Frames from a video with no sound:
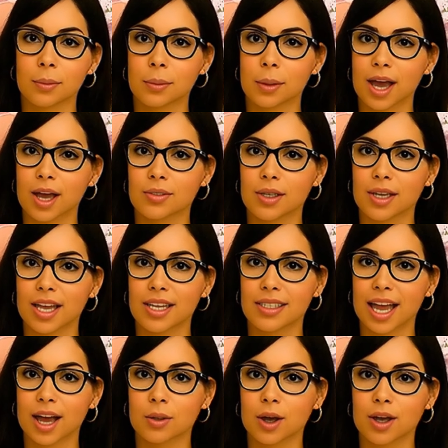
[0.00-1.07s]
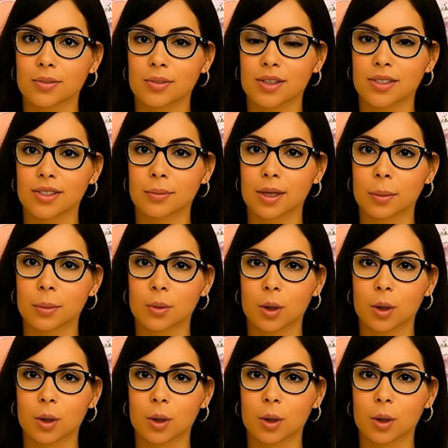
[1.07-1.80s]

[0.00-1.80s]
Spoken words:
But I feel like Sarah felt some type of